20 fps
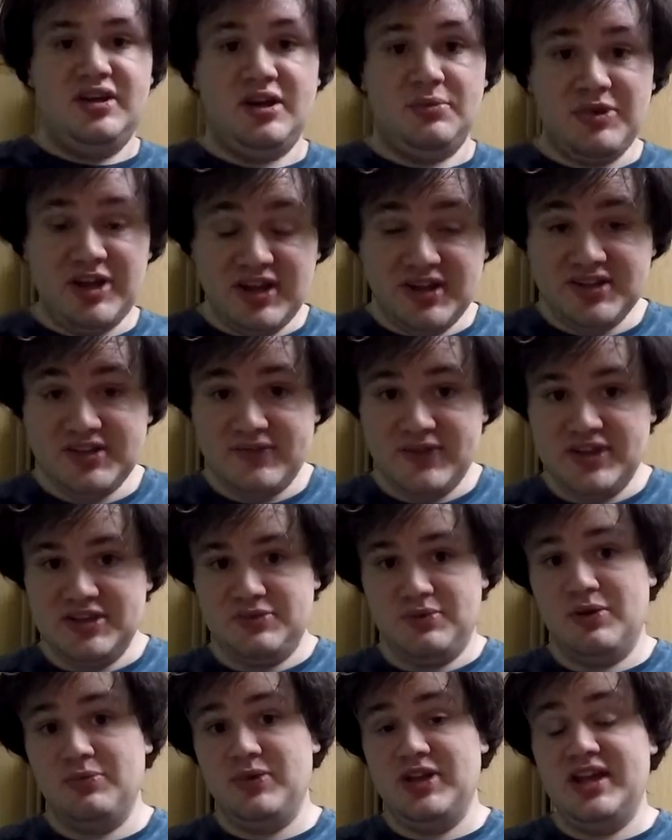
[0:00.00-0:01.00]
Now, because of
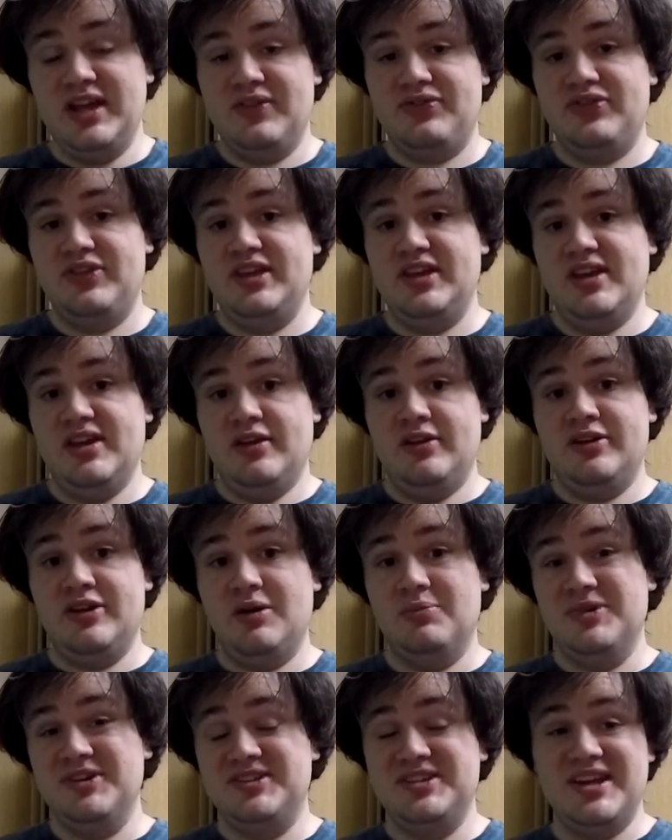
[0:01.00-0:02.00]
this, when we get the
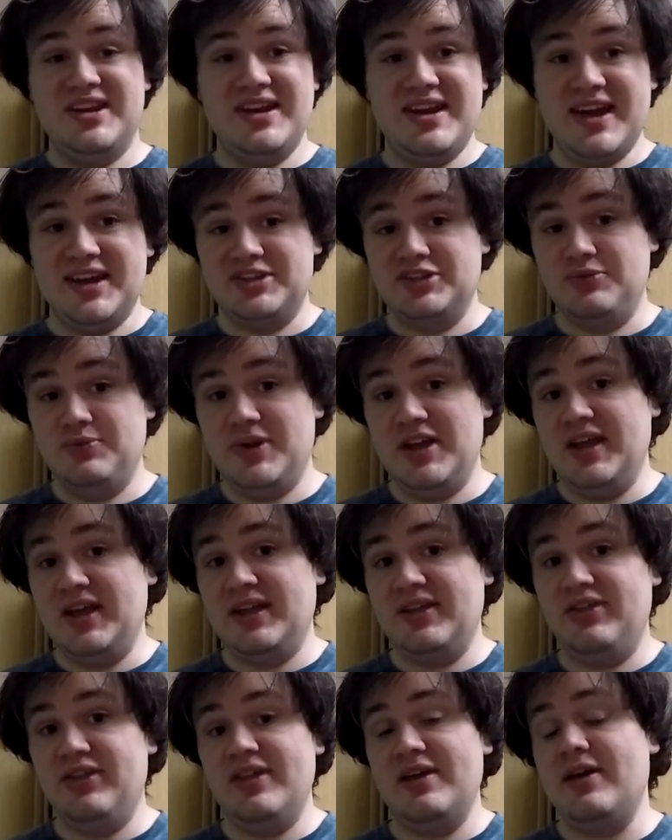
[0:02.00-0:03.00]
numbers in next
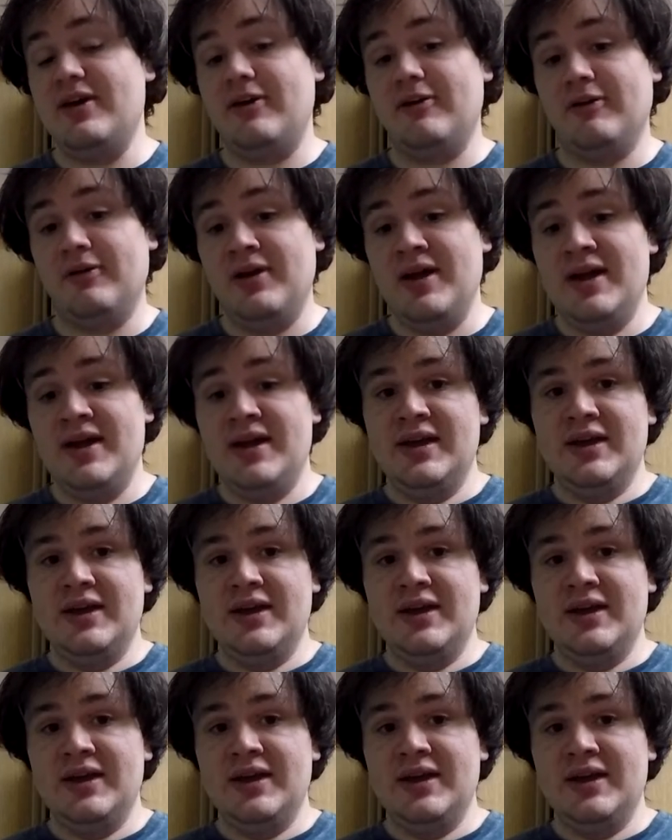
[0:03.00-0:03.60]
week, they're